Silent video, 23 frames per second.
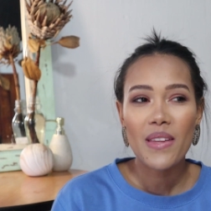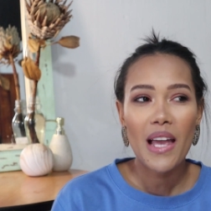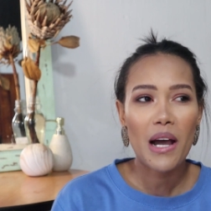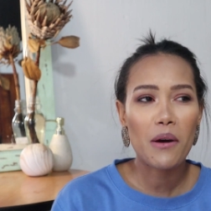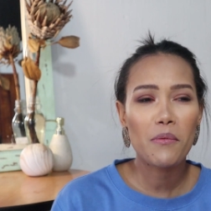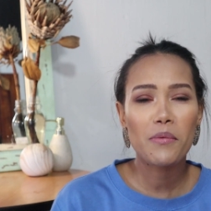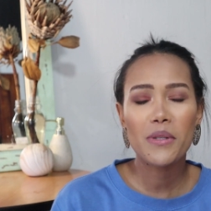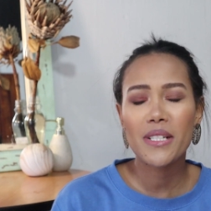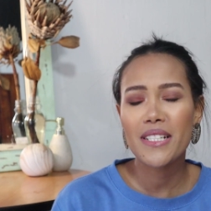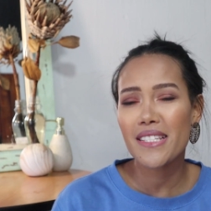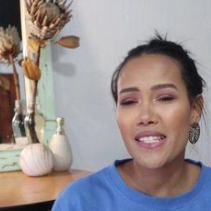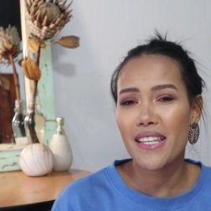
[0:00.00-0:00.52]
I
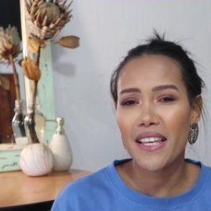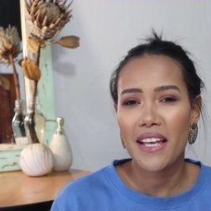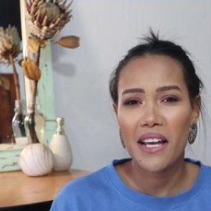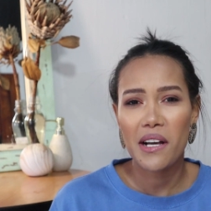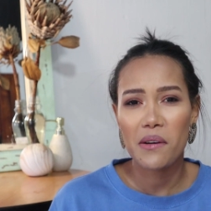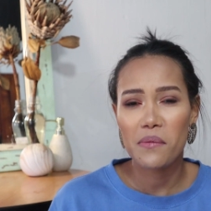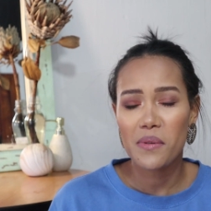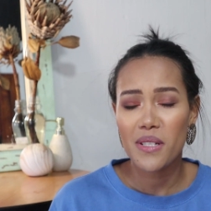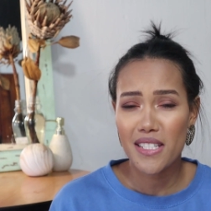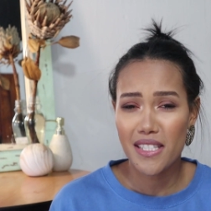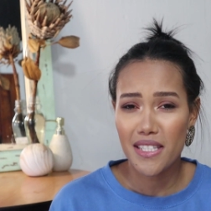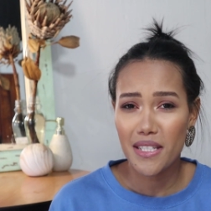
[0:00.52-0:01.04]
wouldn't say I
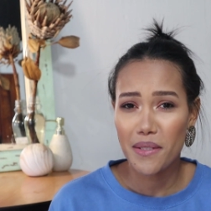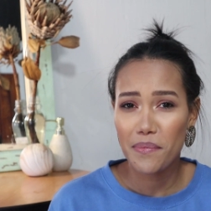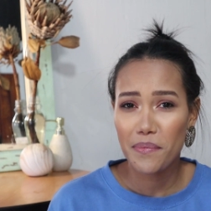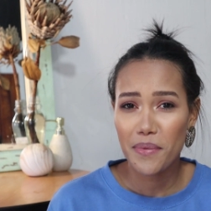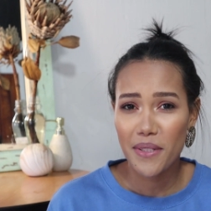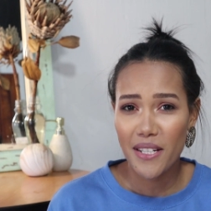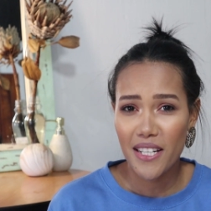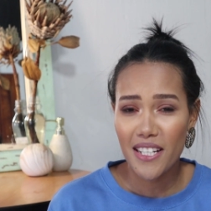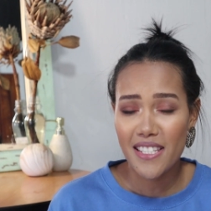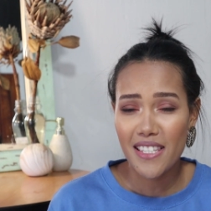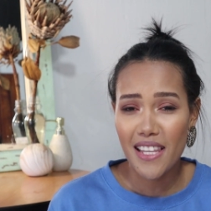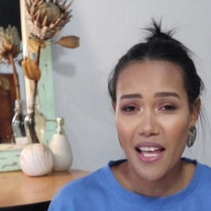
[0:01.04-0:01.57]
was
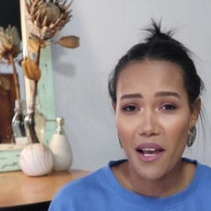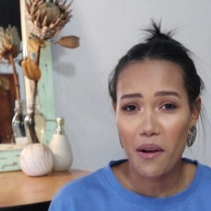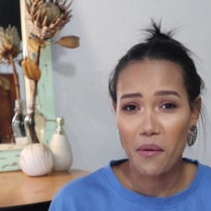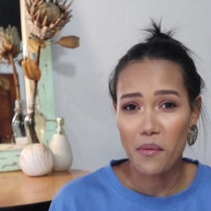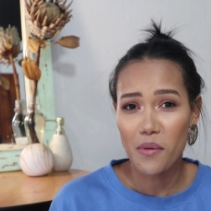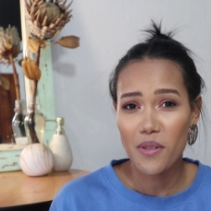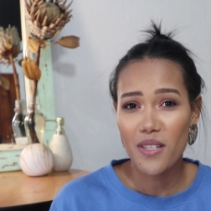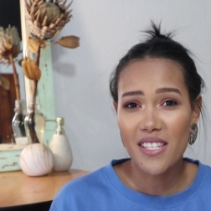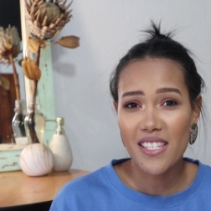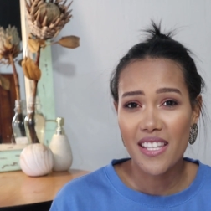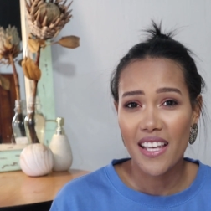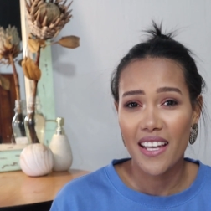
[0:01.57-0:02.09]
depressed, I
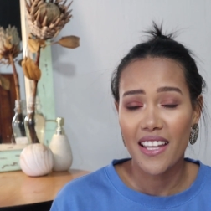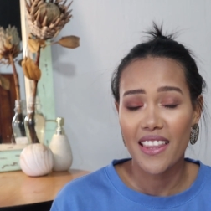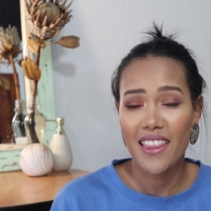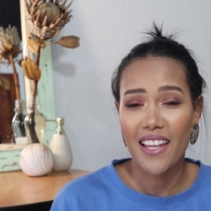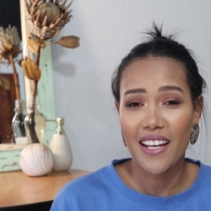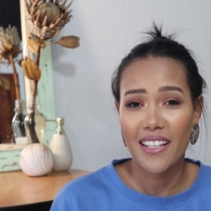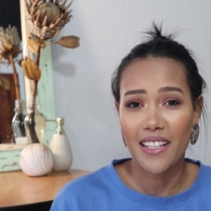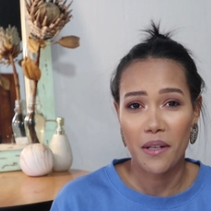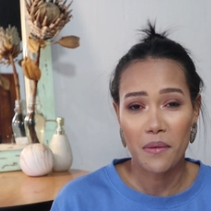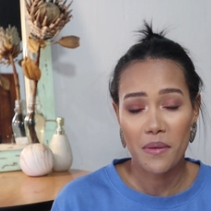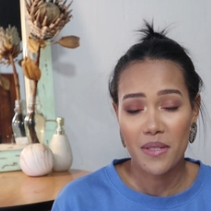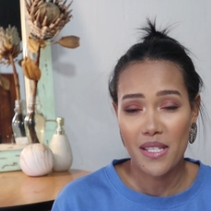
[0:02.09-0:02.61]
would say
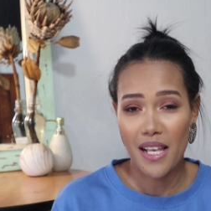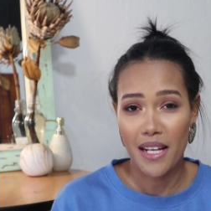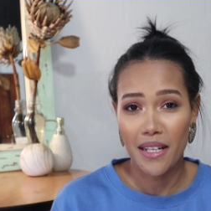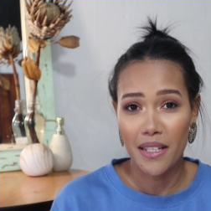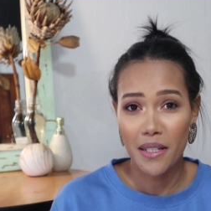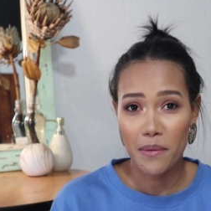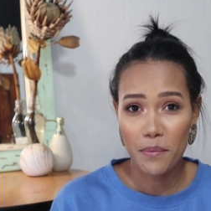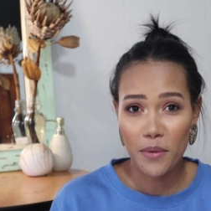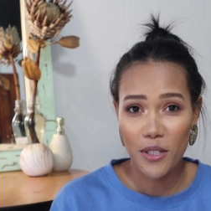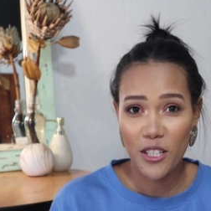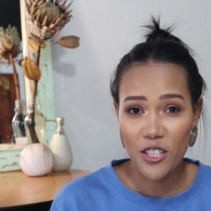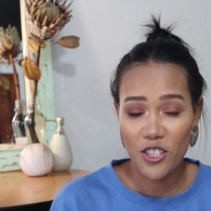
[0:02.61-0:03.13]
that I was under
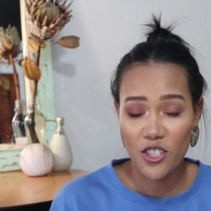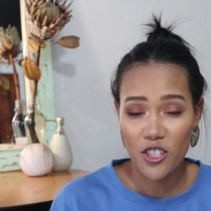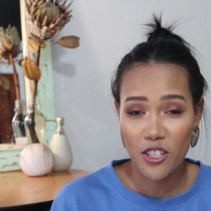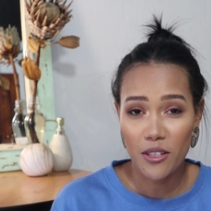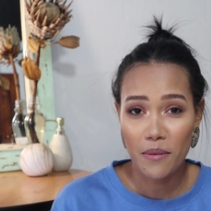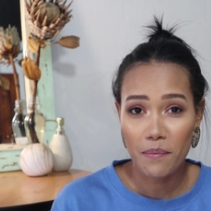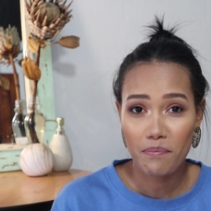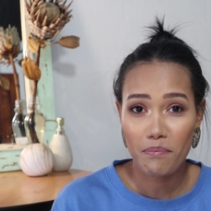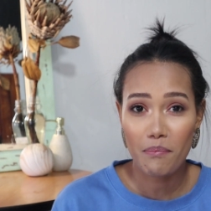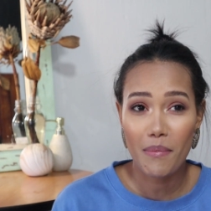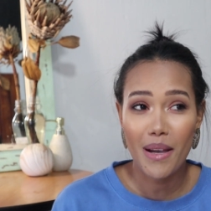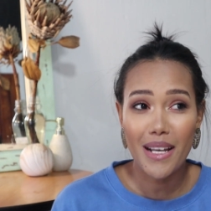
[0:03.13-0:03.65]

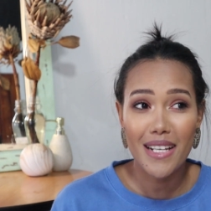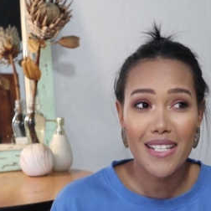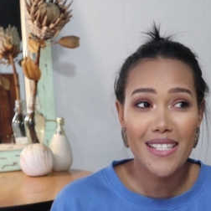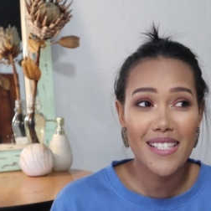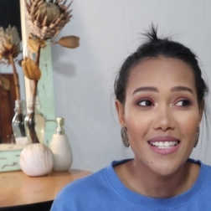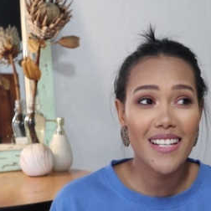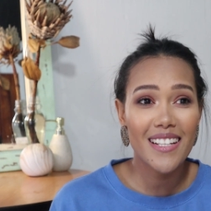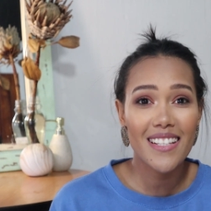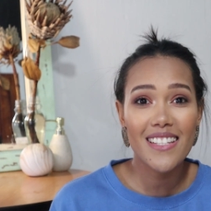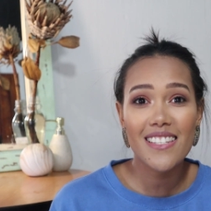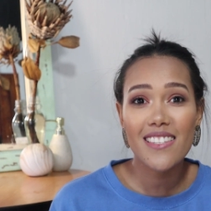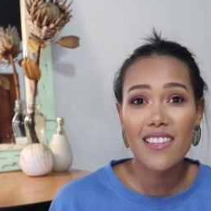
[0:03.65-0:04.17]
pressure. My
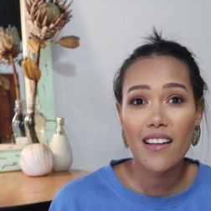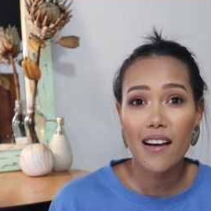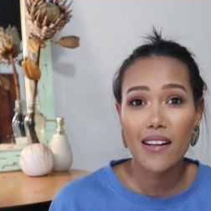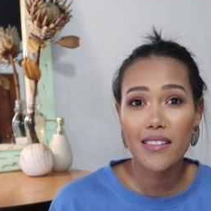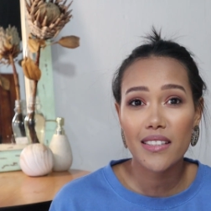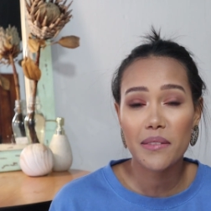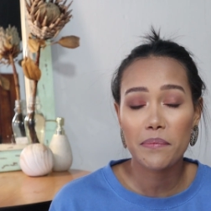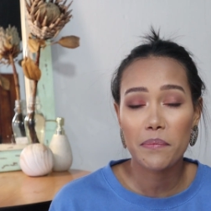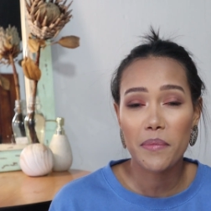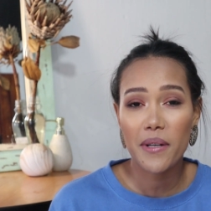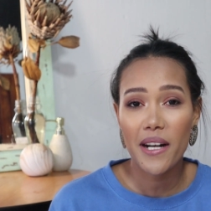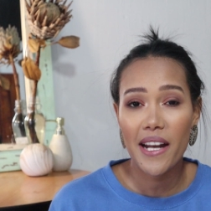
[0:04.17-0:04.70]
skin
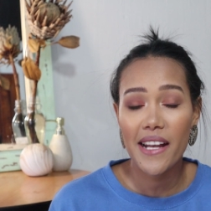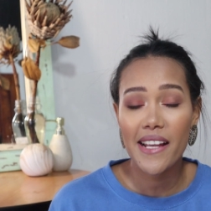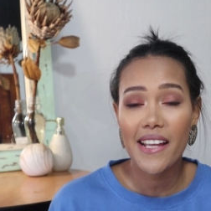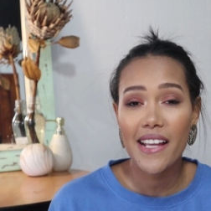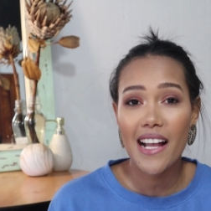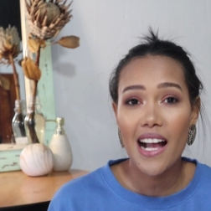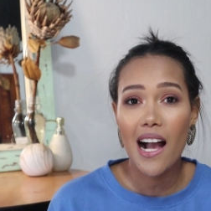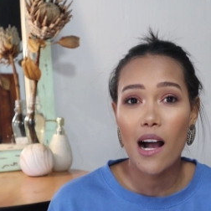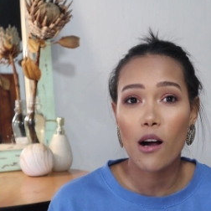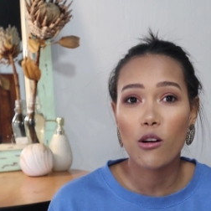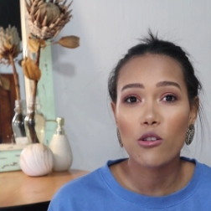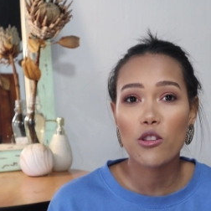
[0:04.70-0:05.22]
started
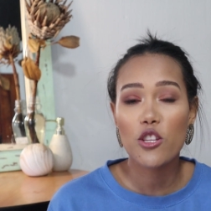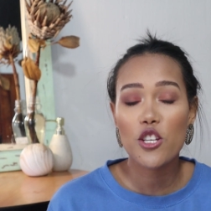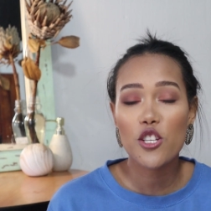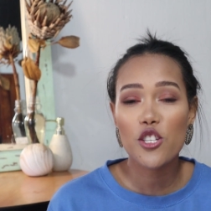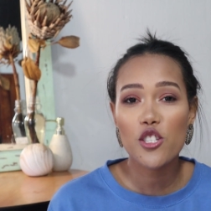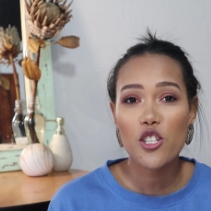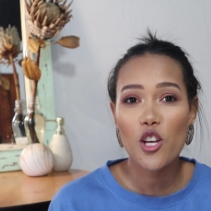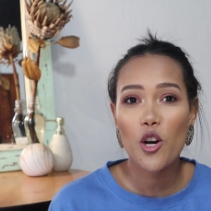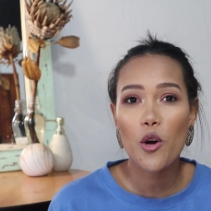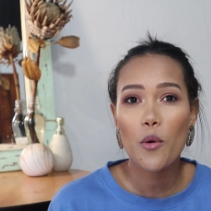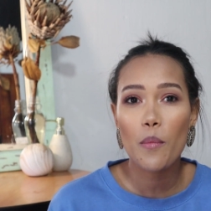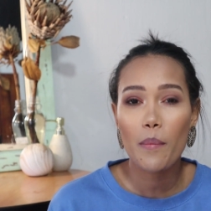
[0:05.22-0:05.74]
breaking out
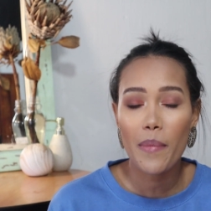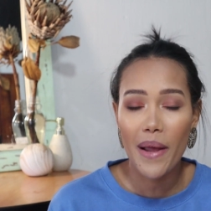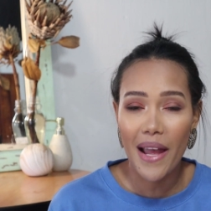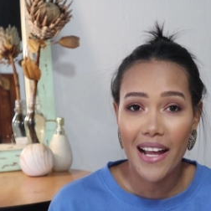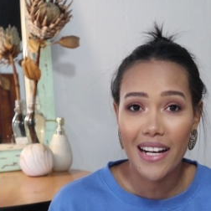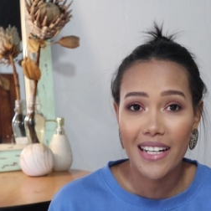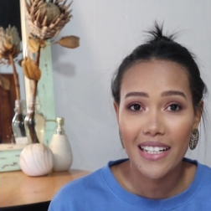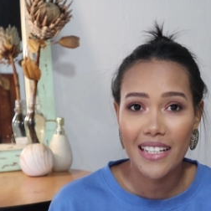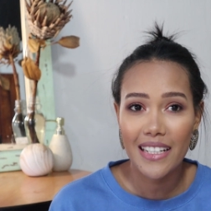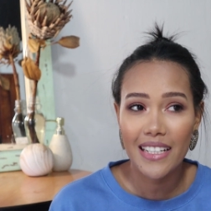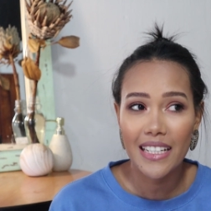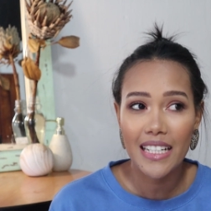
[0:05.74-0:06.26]
so
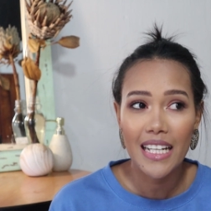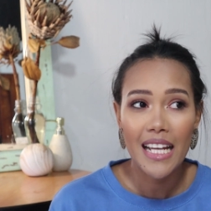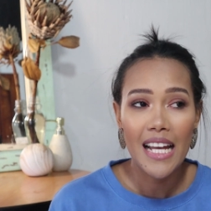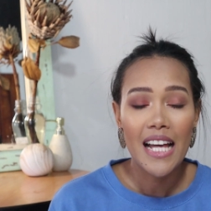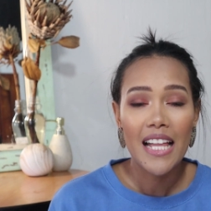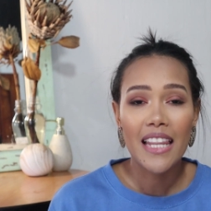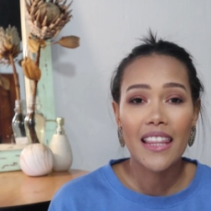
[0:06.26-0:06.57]
badly.